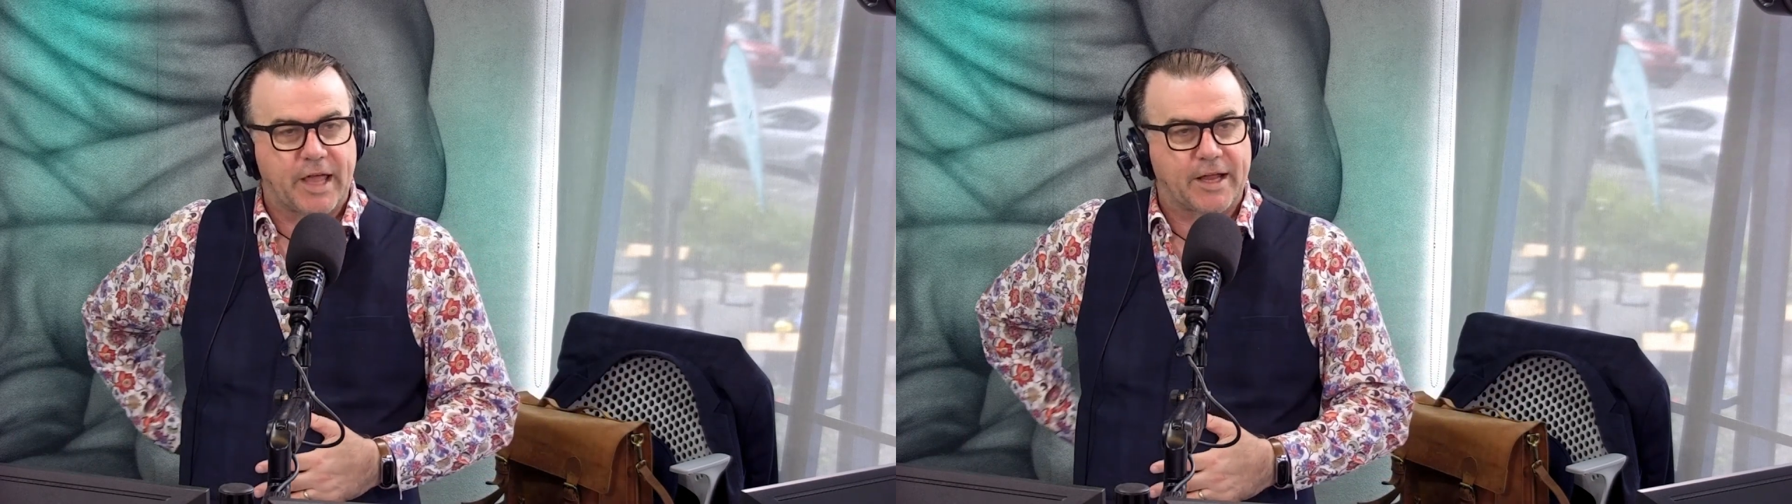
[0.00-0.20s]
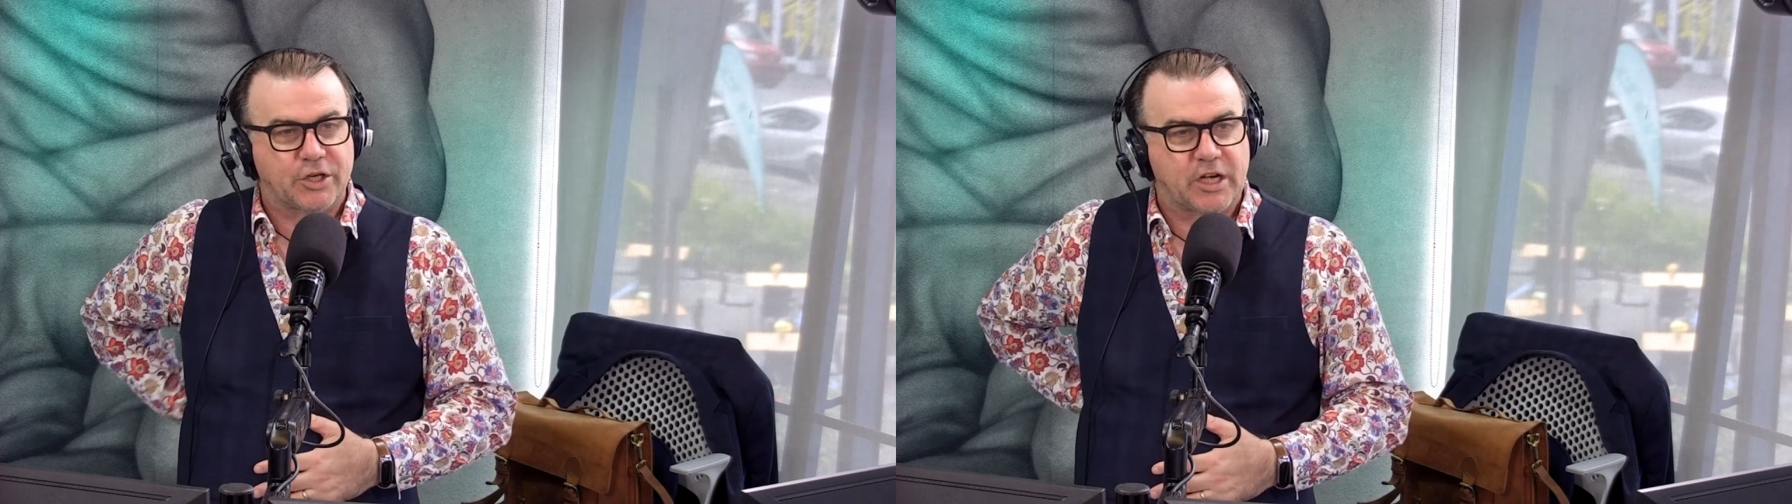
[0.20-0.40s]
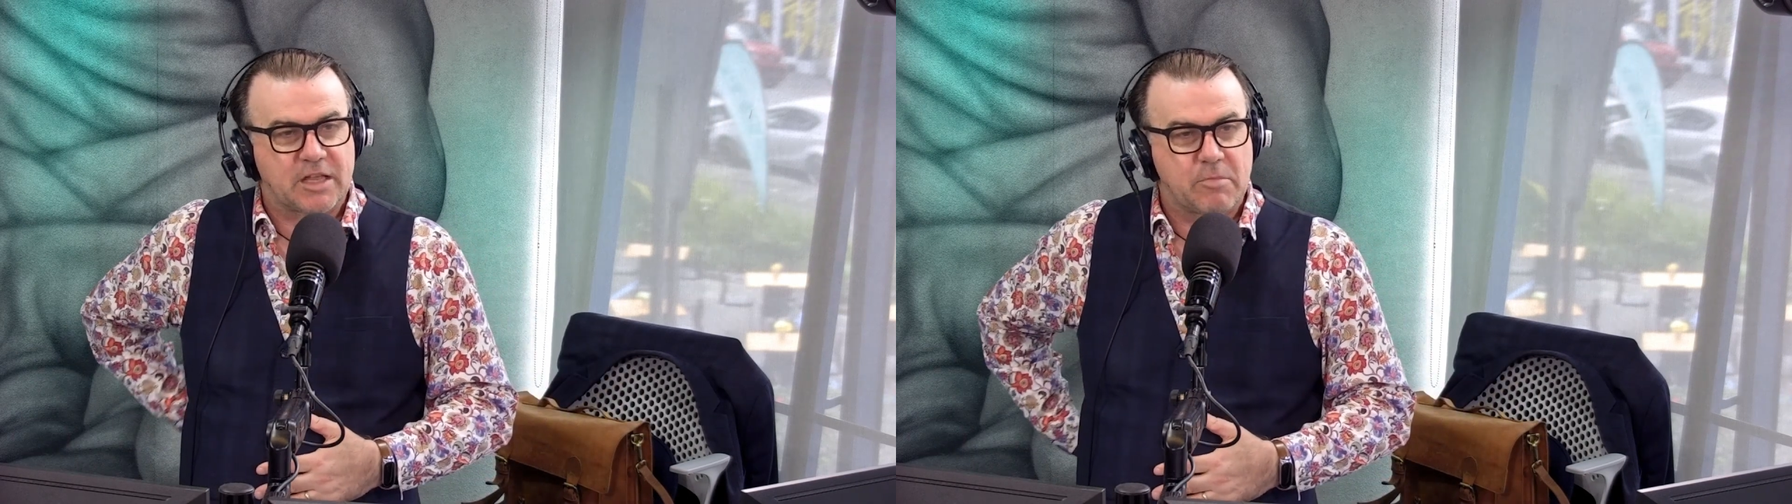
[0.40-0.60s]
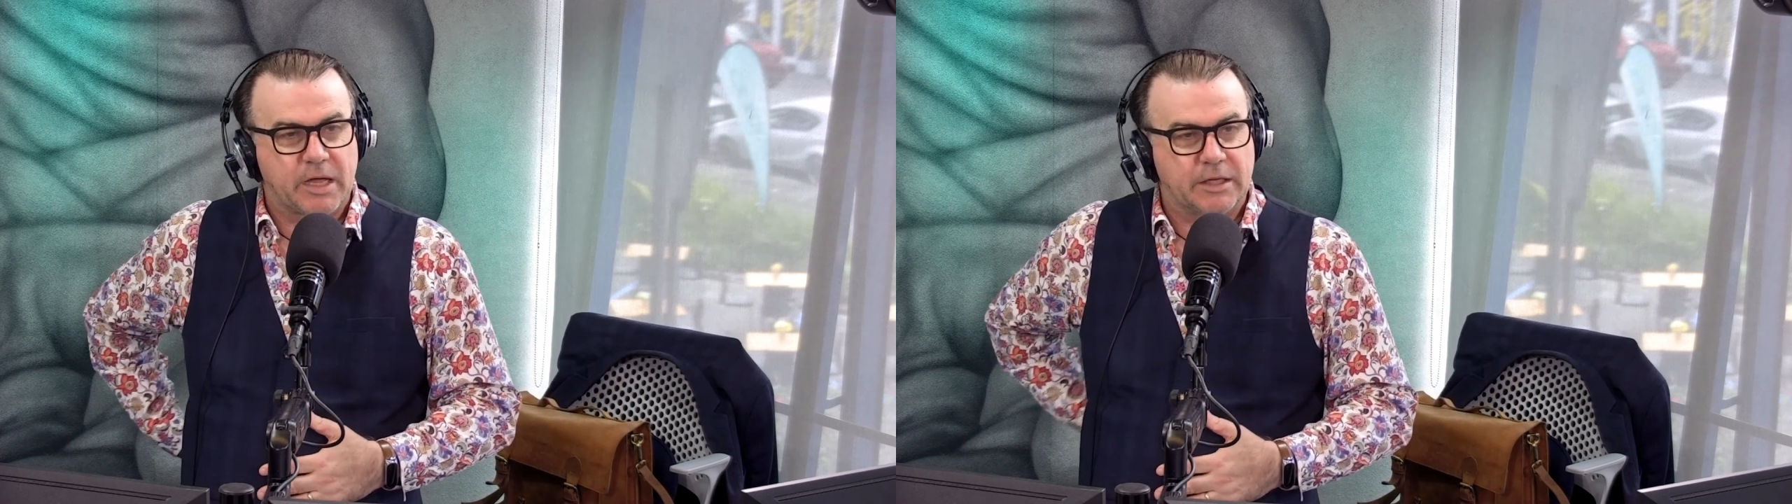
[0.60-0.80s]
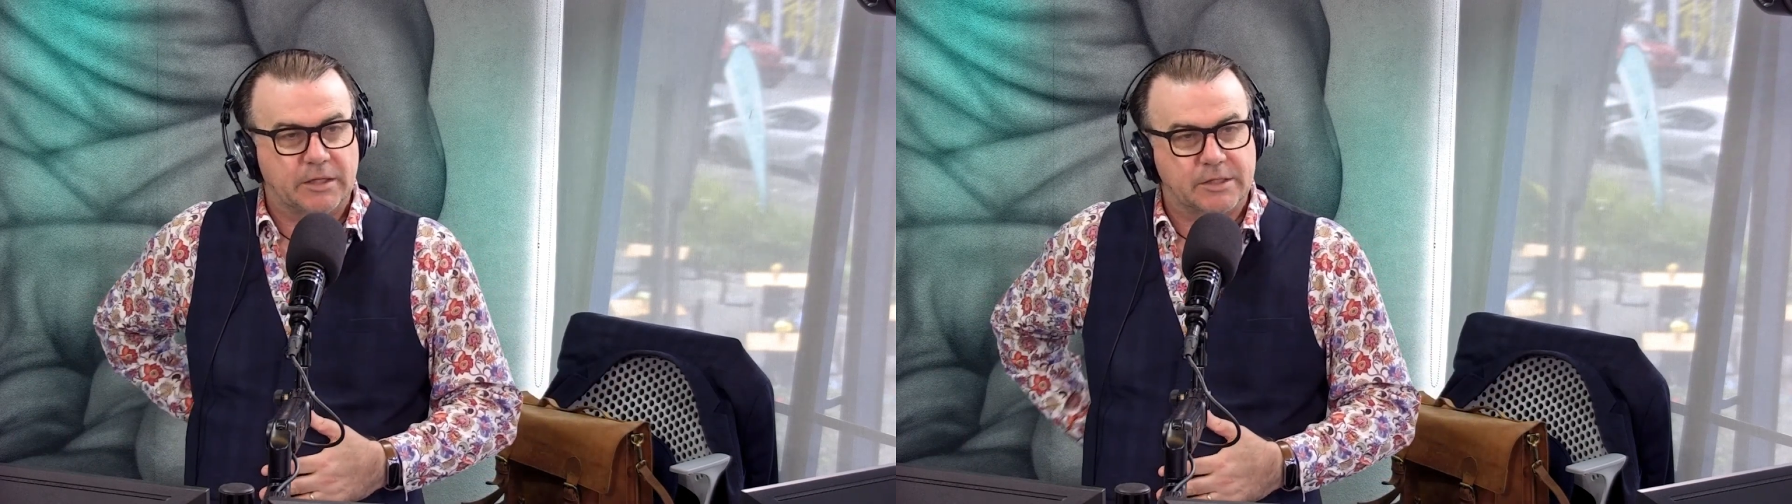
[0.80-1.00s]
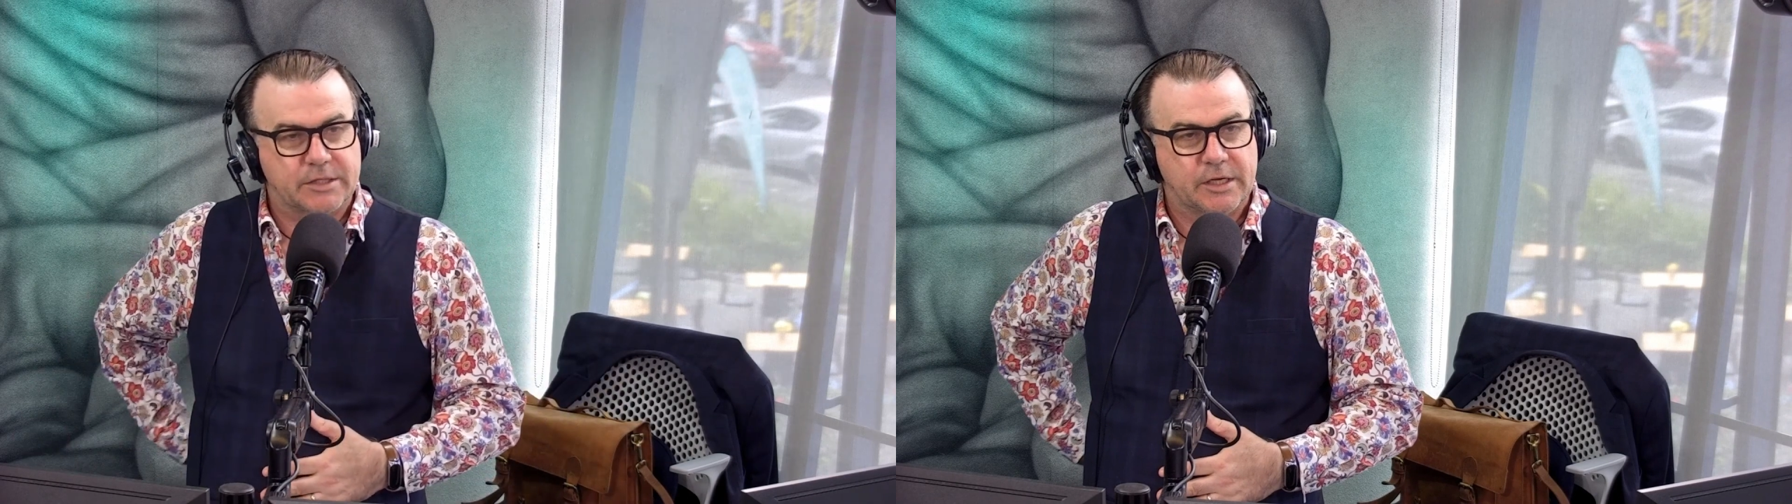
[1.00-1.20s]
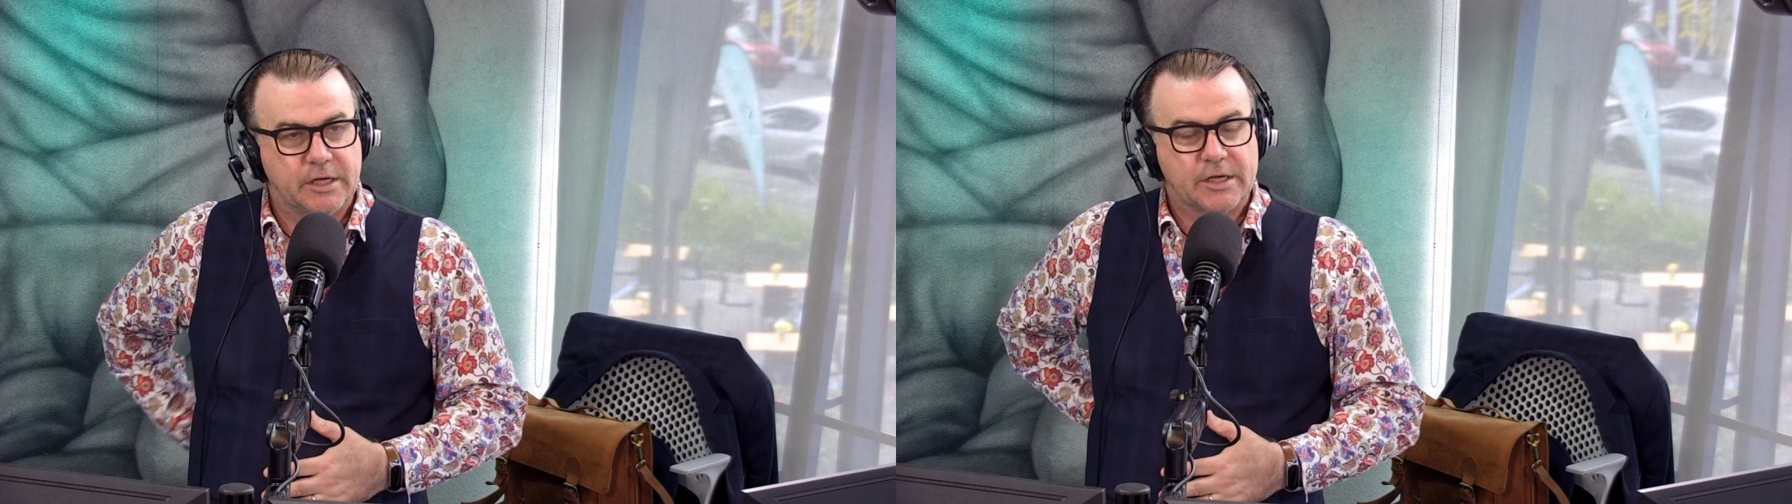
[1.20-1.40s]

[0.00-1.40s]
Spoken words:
actually means.